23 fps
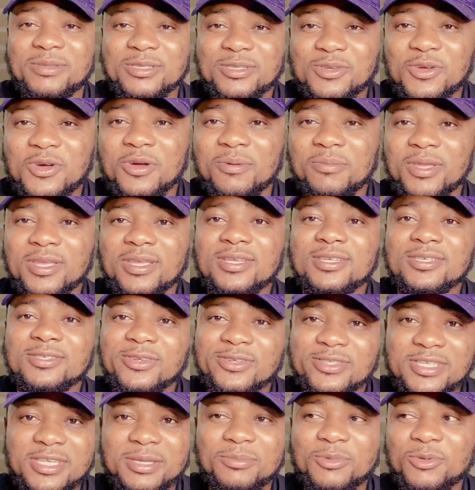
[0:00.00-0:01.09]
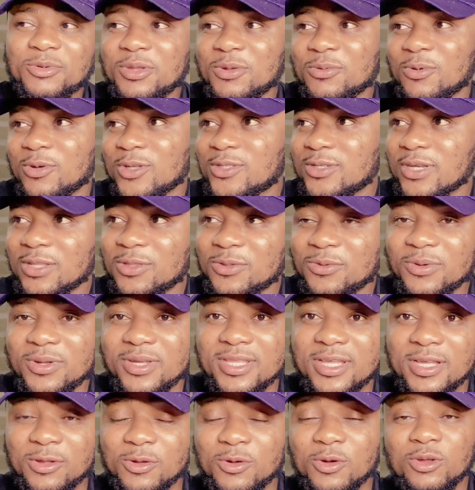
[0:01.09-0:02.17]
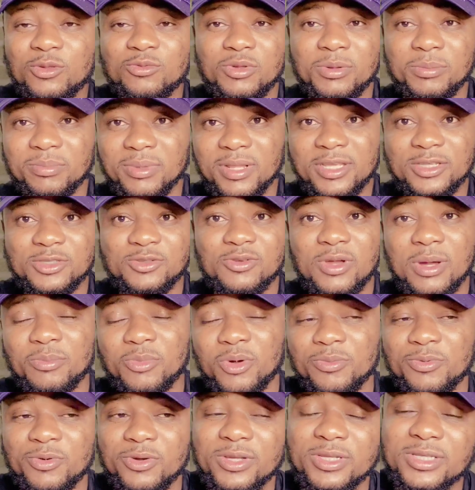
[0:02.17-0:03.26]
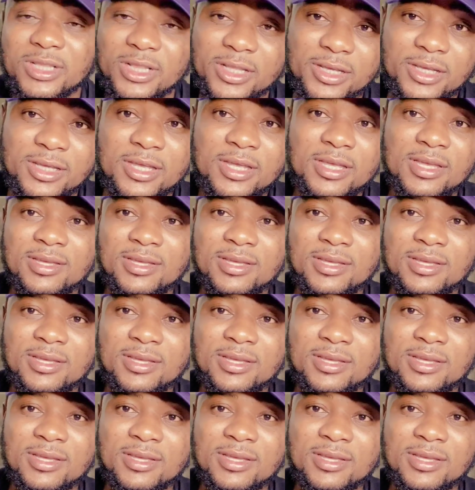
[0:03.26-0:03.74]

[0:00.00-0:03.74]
is coming. Just keep doing what you're doing. And God will bless you appropriately.